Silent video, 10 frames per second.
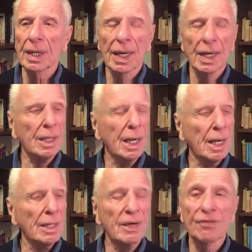get
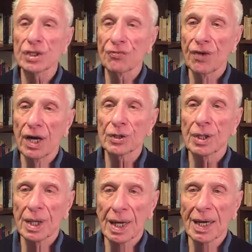kind of
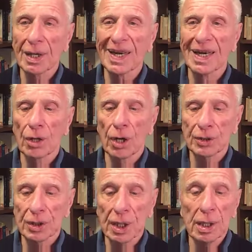dysfunction and anarchy in
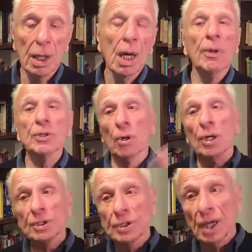Argentina, which of
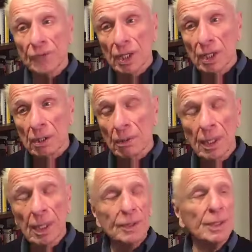course is nothing new,
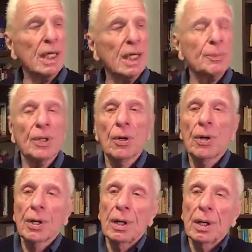since that's been
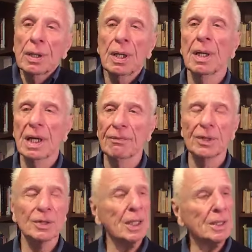going on ever
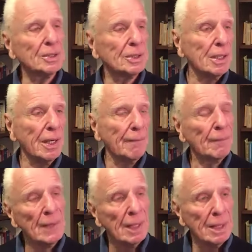since the
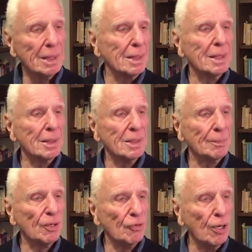
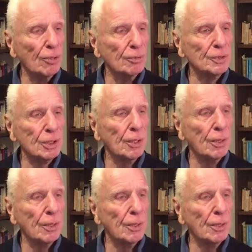Perones.